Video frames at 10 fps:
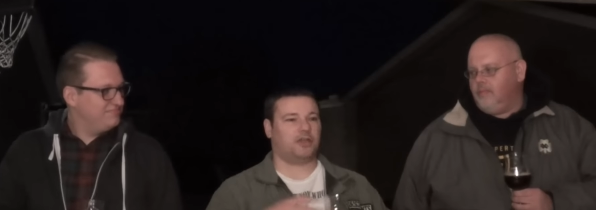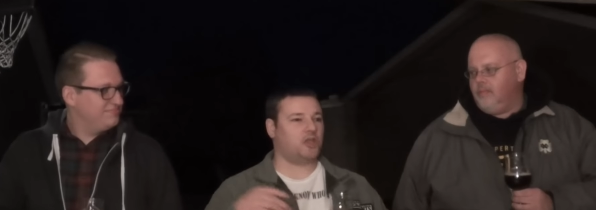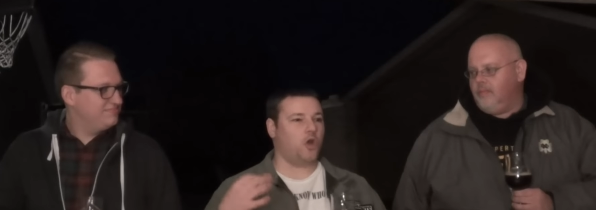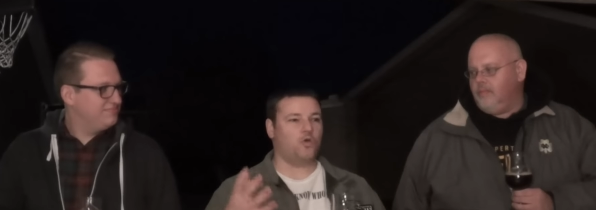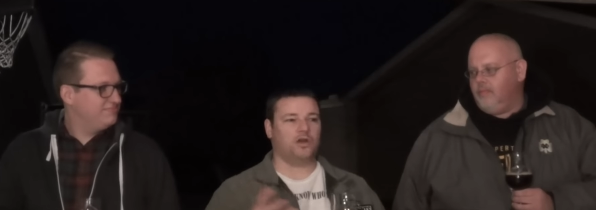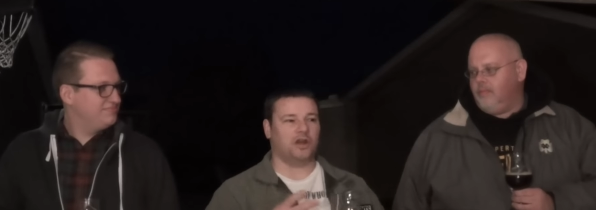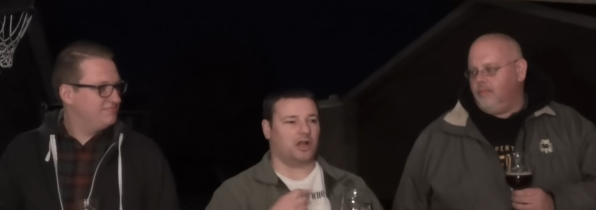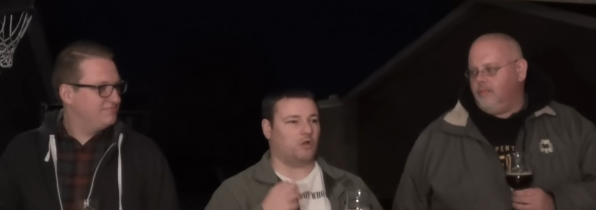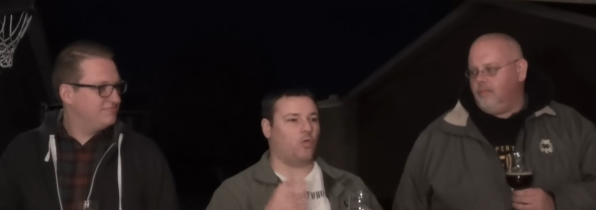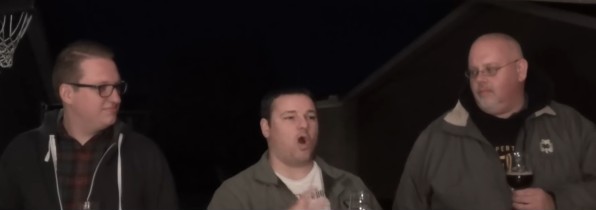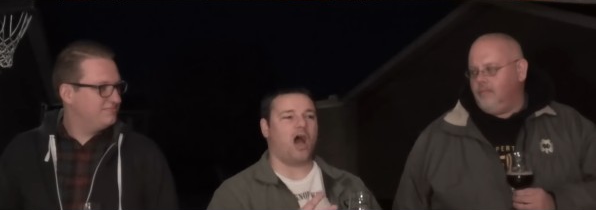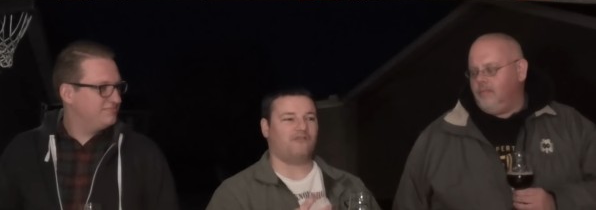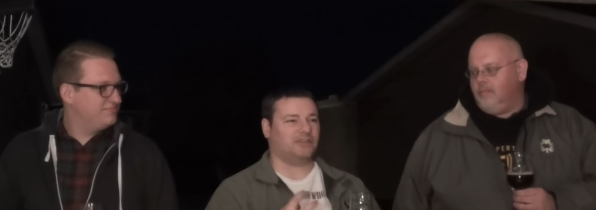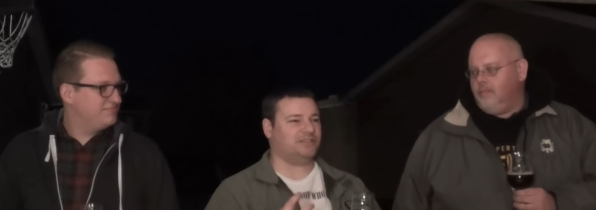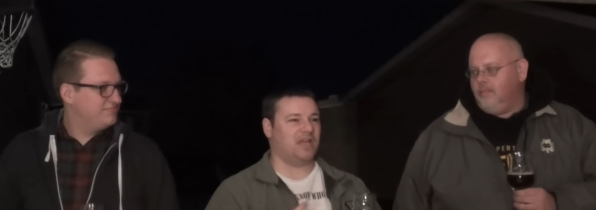Speaker 1: of coconut
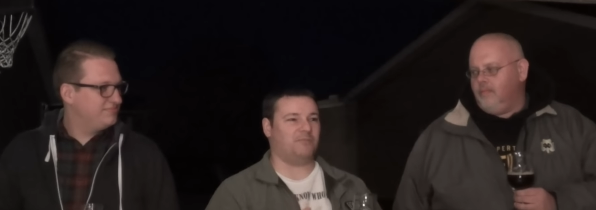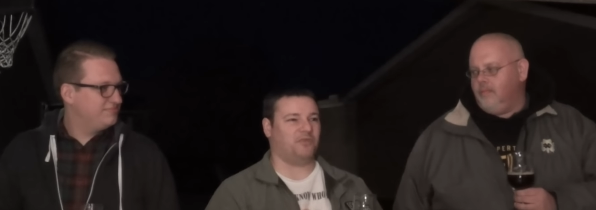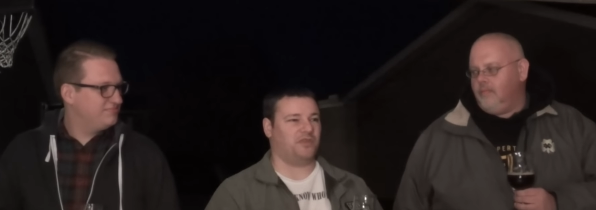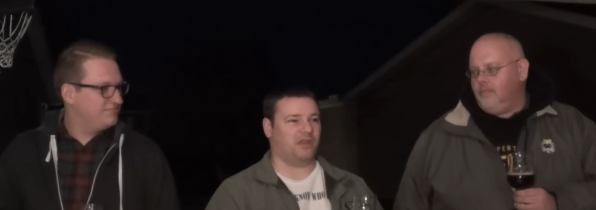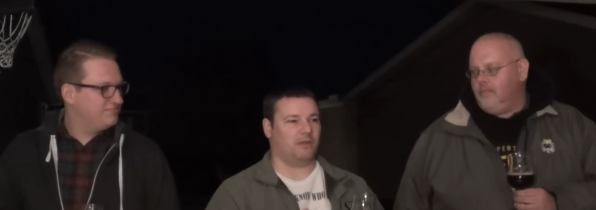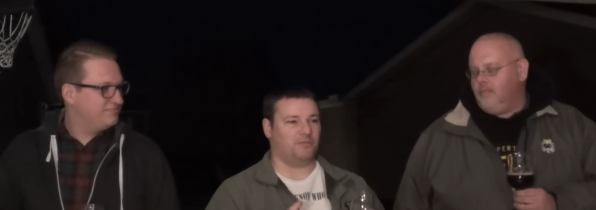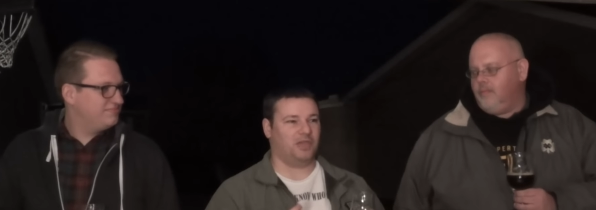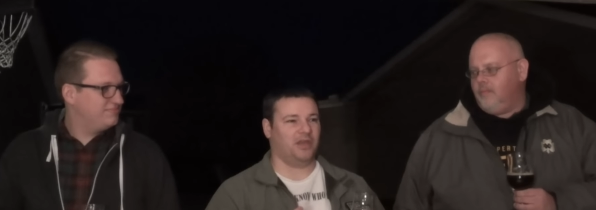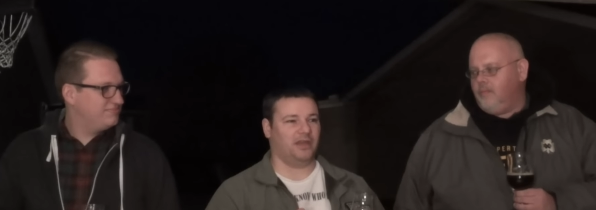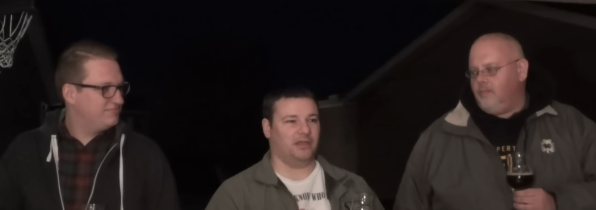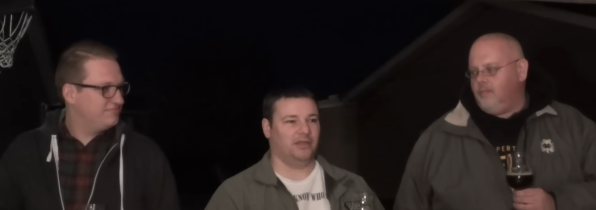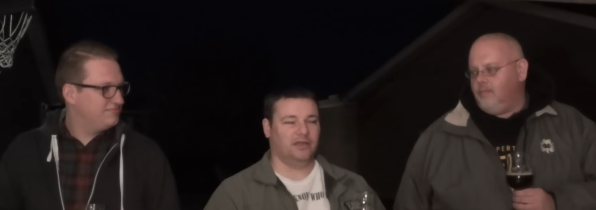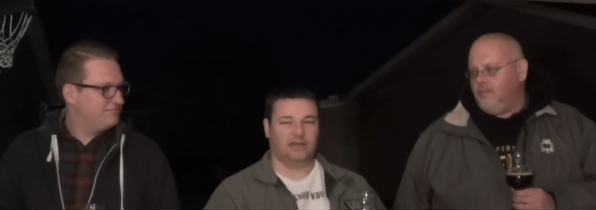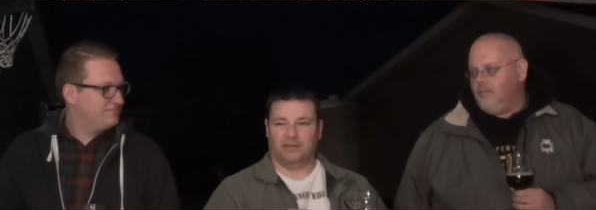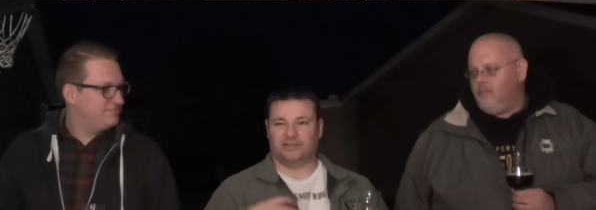guava type of thing I'm getting
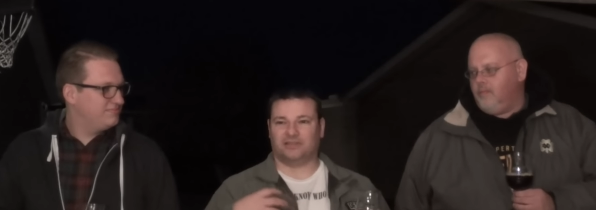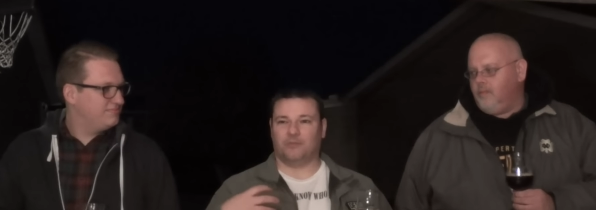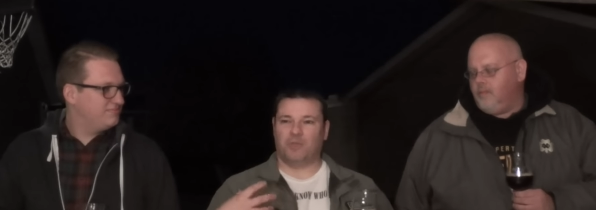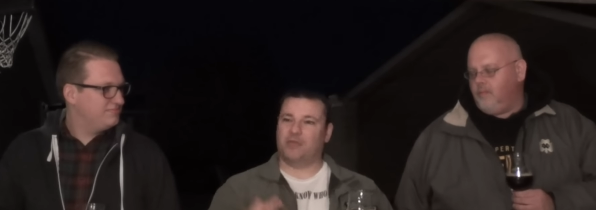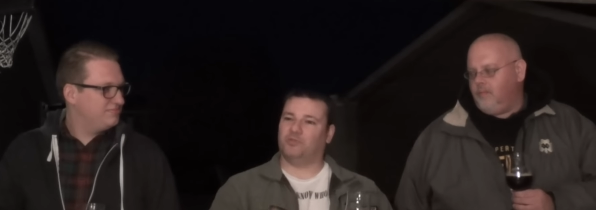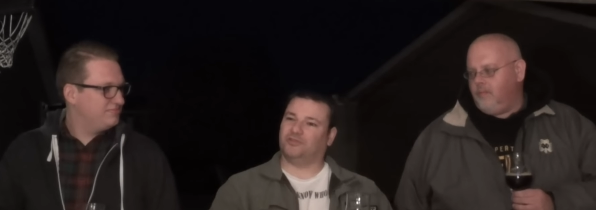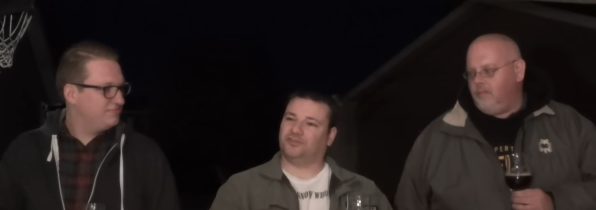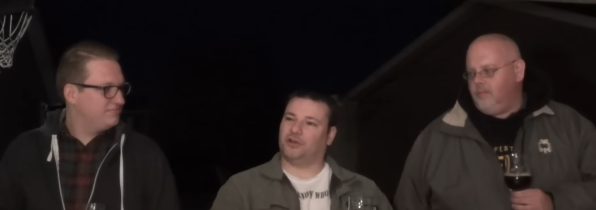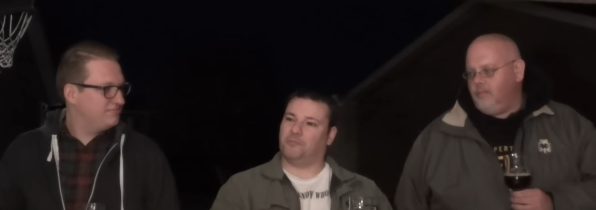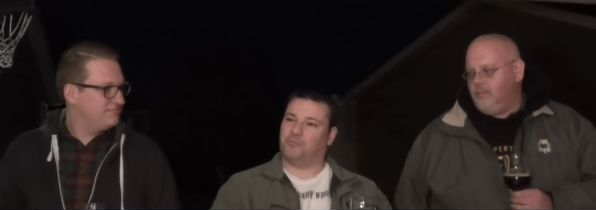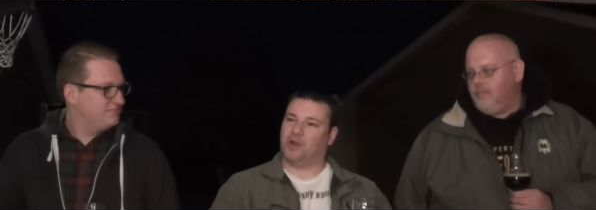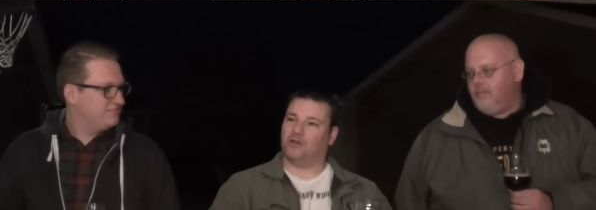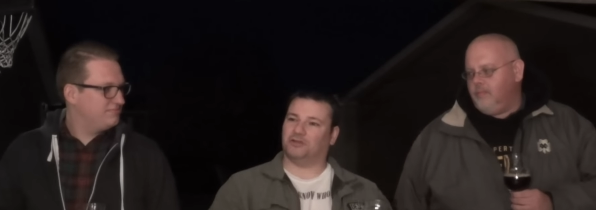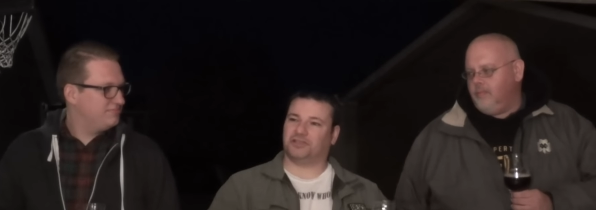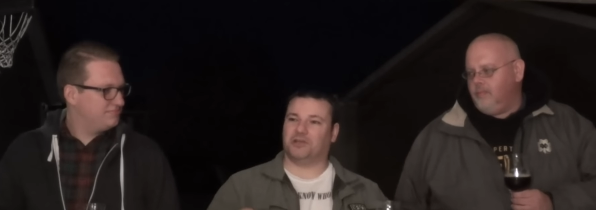is the maple syrup
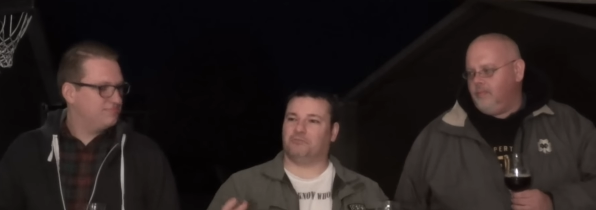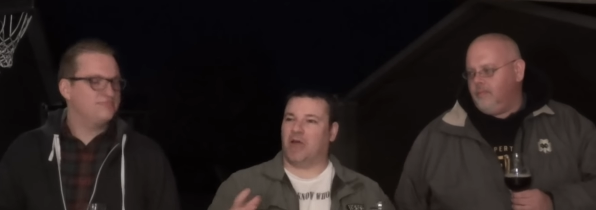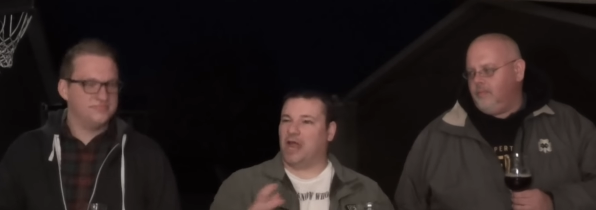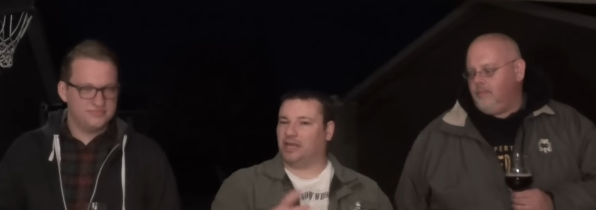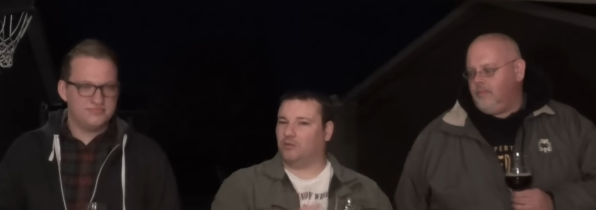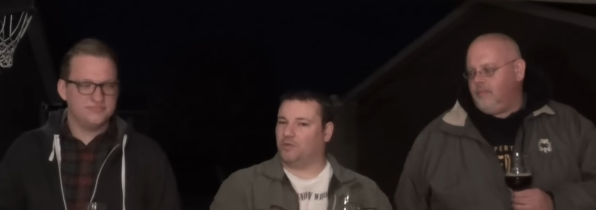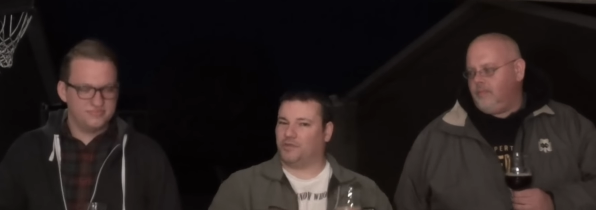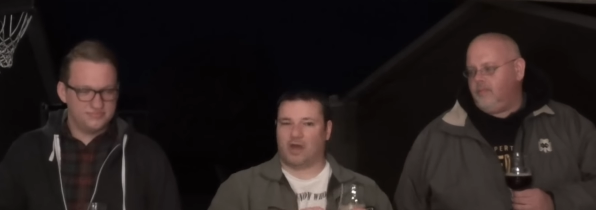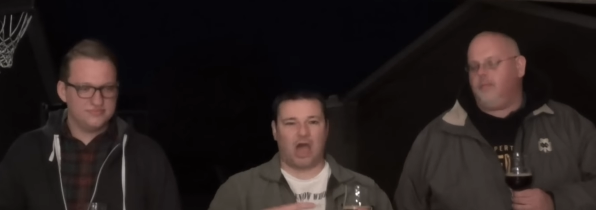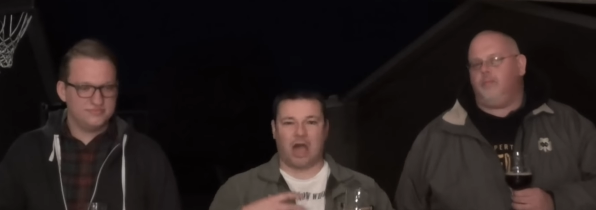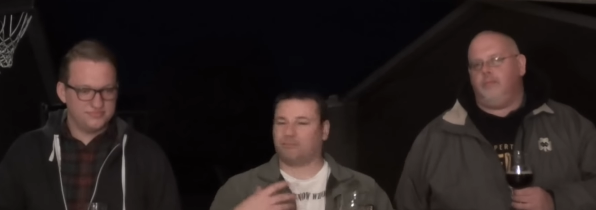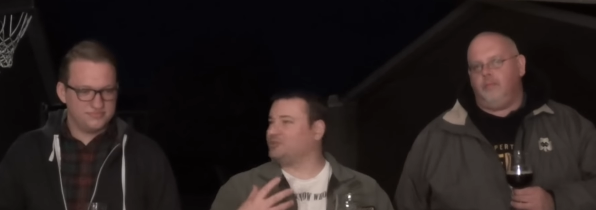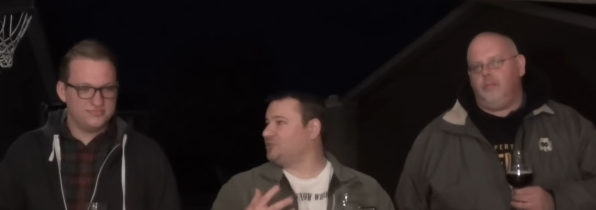barrels combining with the hops,